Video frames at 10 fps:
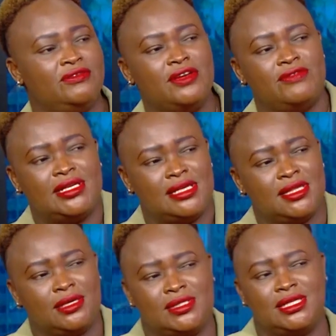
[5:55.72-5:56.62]

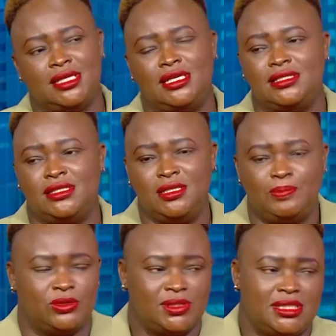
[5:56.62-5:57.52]
500,000 as
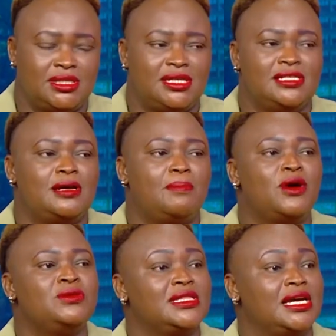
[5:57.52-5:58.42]
deposit is, mm-hmm,
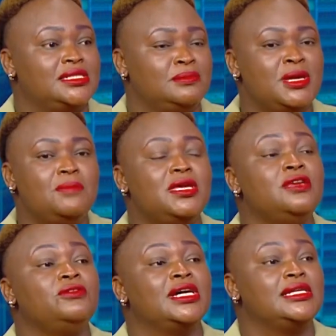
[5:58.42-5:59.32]
amount that maybe
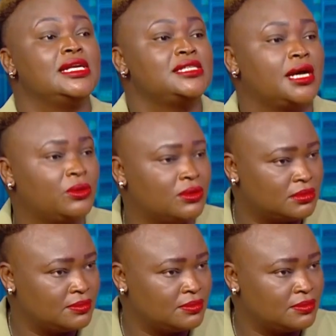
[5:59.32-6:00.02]
if you are in a circle,